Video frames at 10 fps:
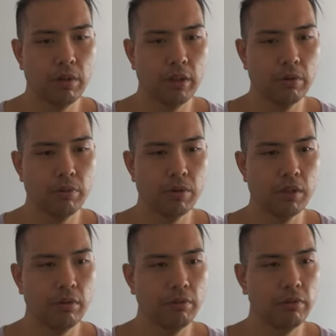and your
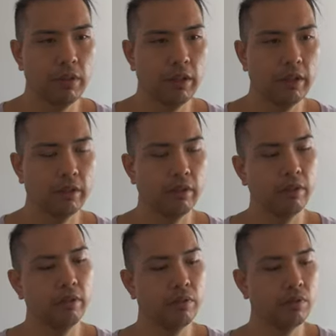receive flag.
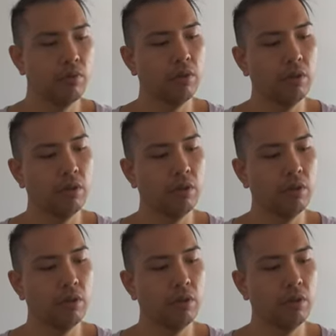So all you do